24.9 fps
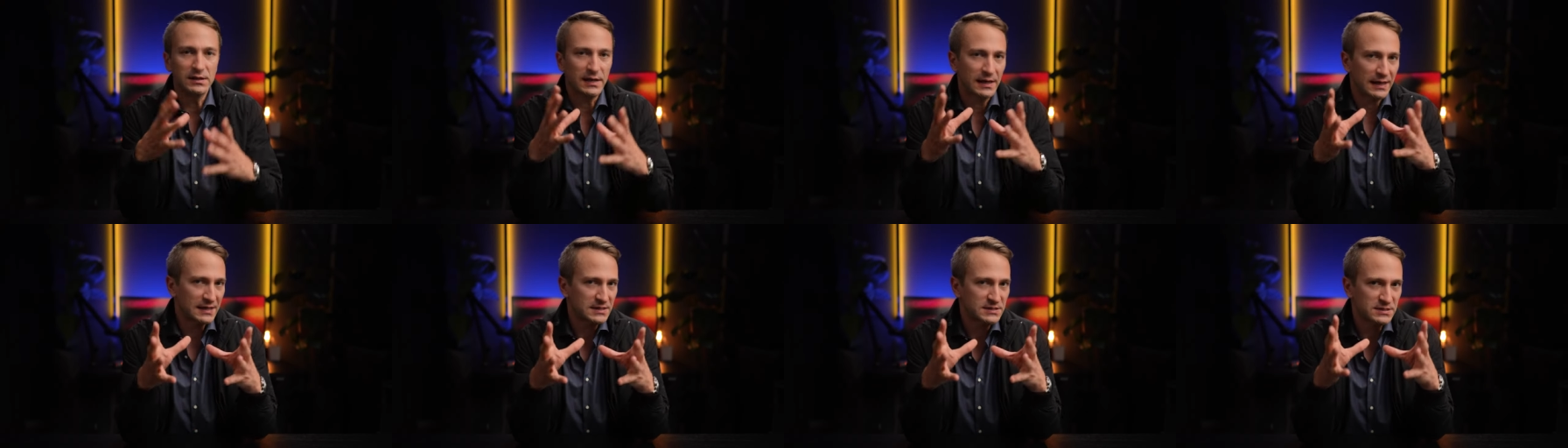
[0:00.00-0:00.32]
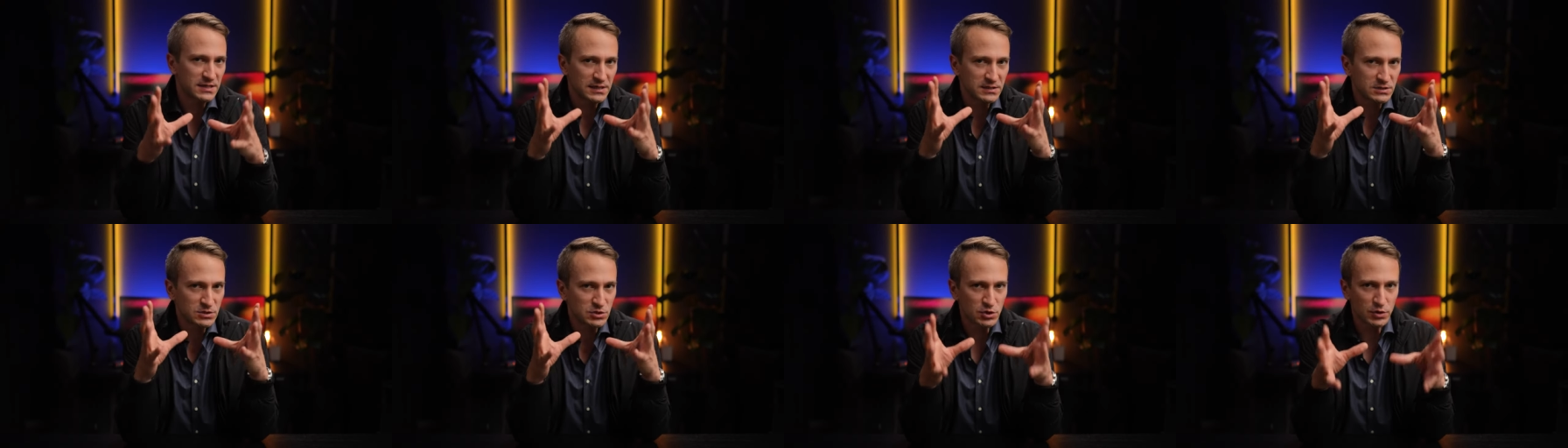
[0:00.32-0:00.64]
like I
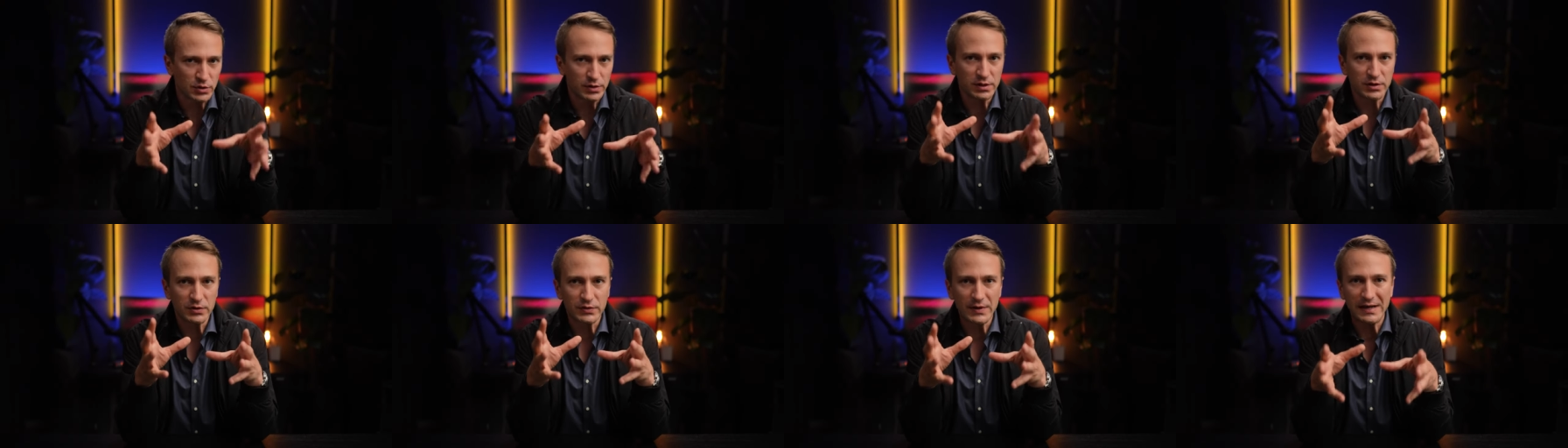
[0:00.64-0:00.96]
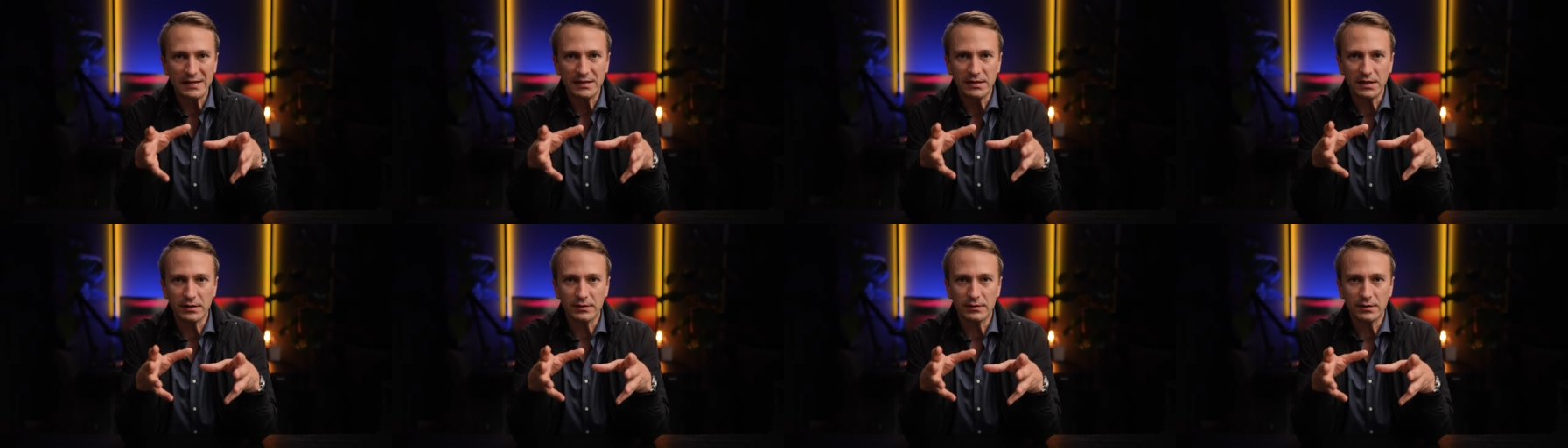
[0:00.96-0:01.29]
said, certain
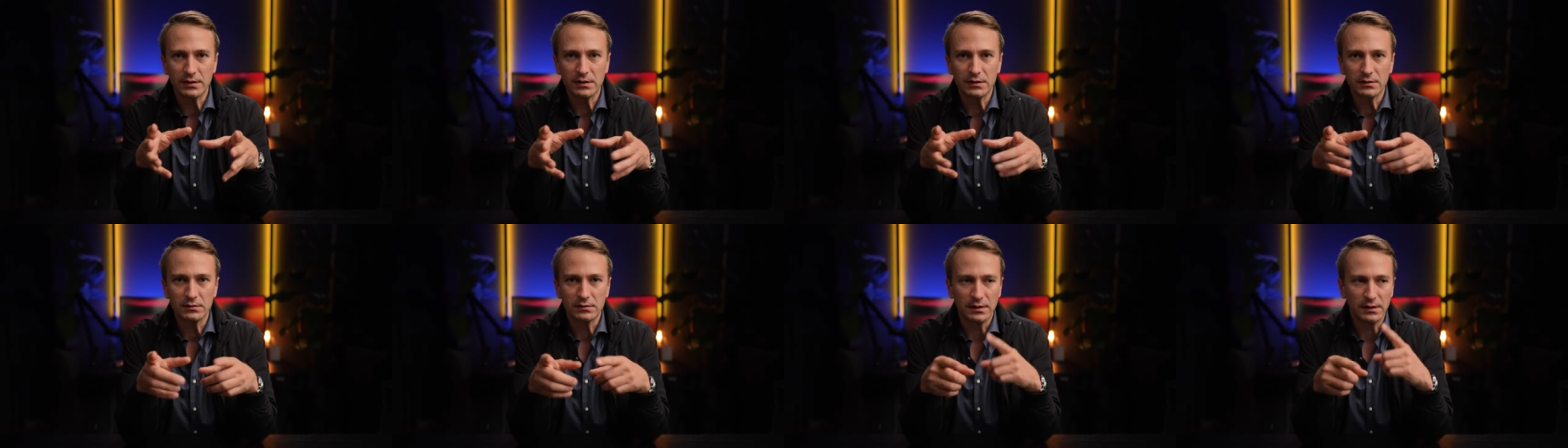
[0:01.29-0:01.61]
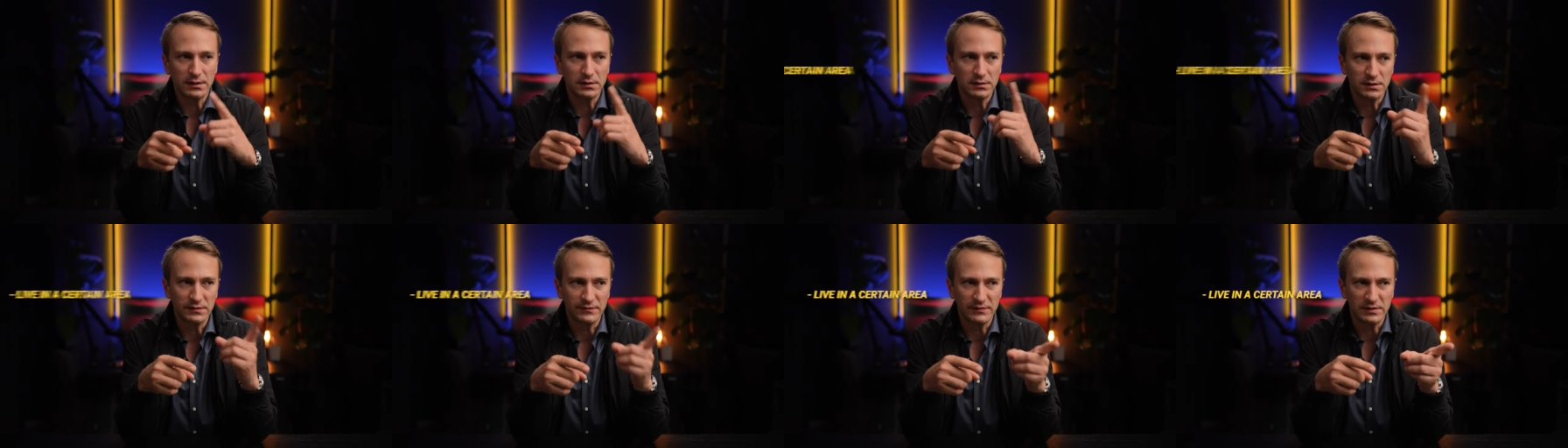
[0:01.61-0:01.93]
criteria,
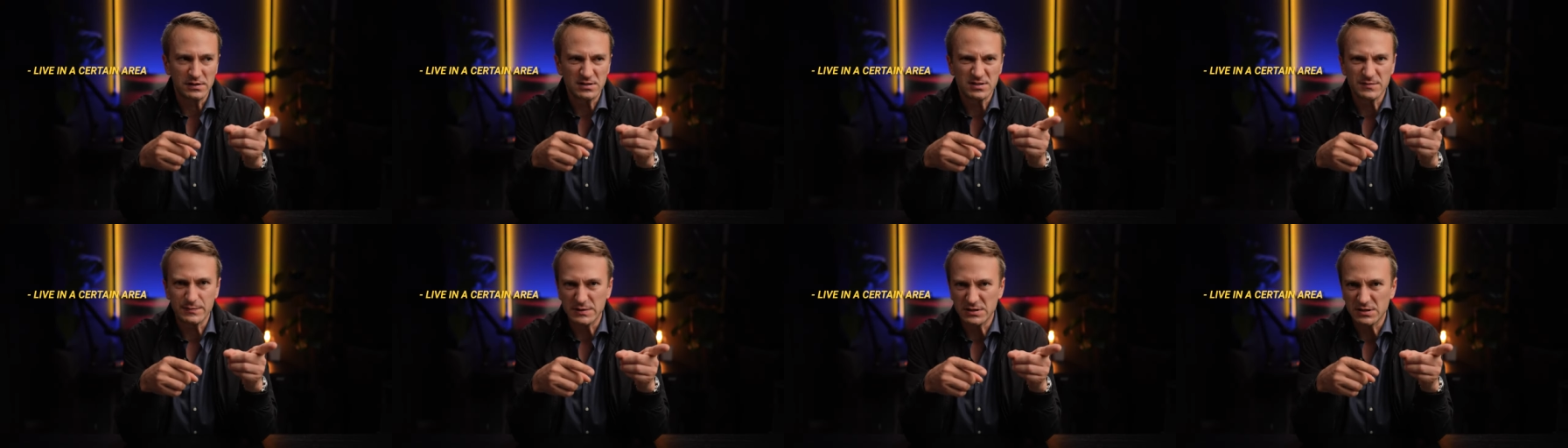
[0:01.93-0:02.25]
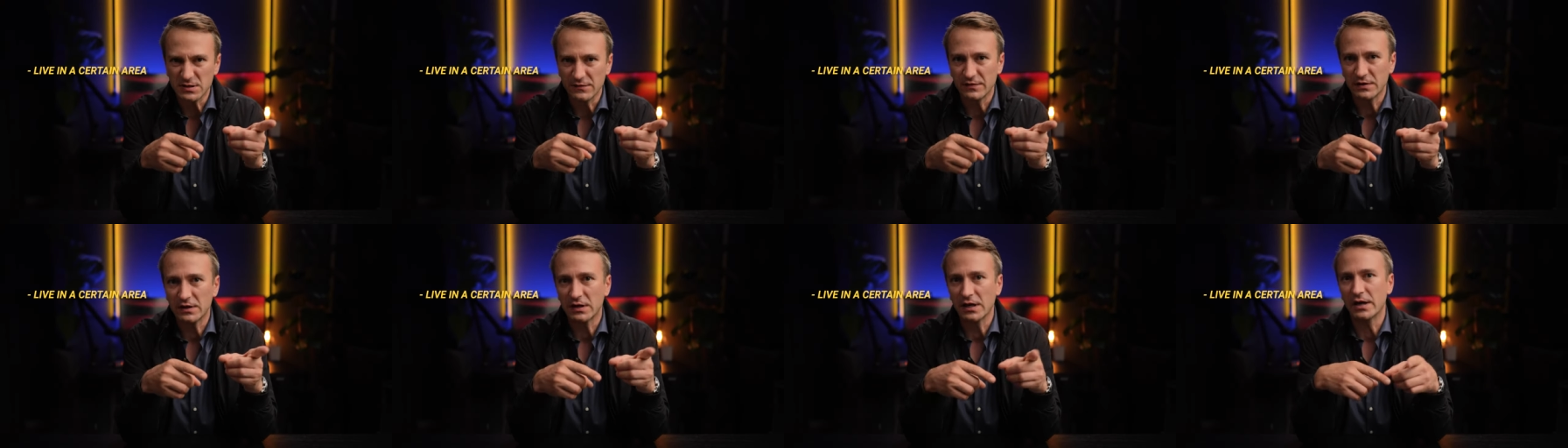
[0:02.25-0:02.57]
like living in a
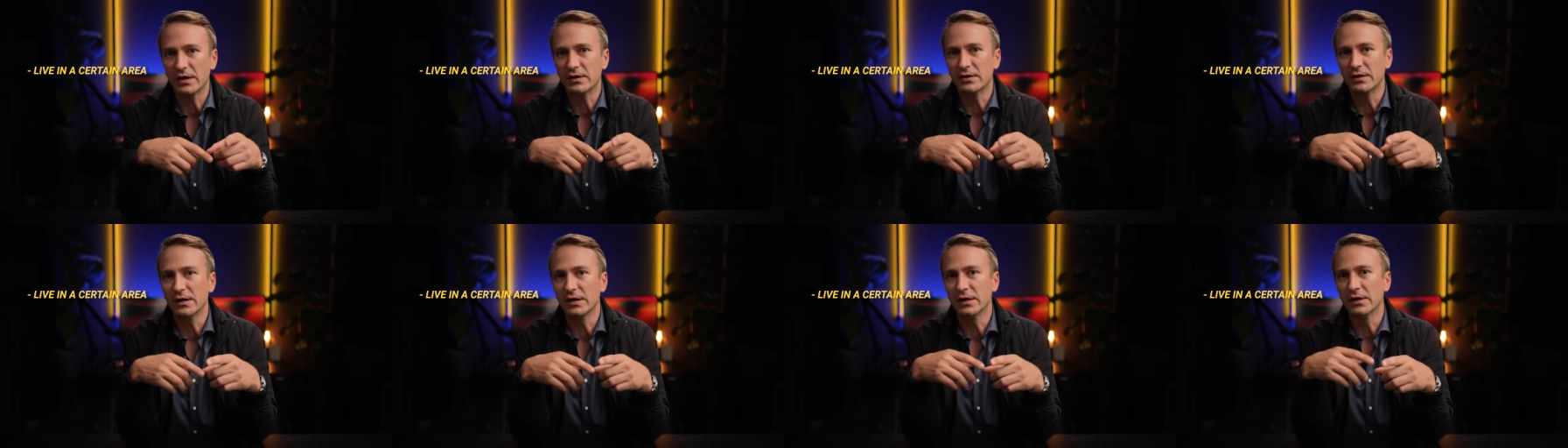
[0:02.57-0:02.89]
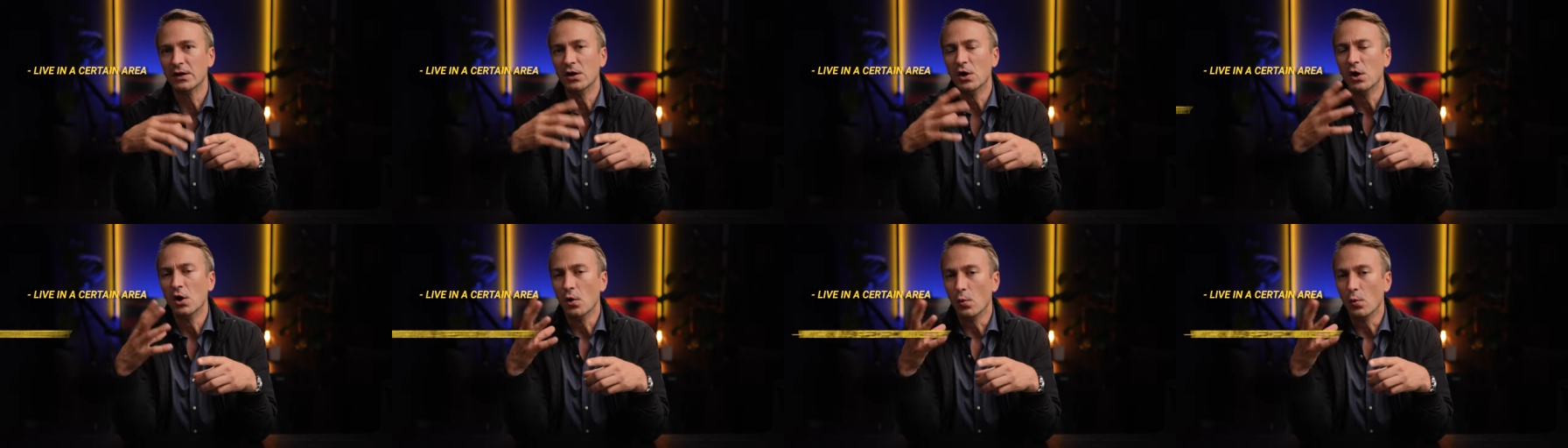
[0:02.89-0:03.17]
specific area,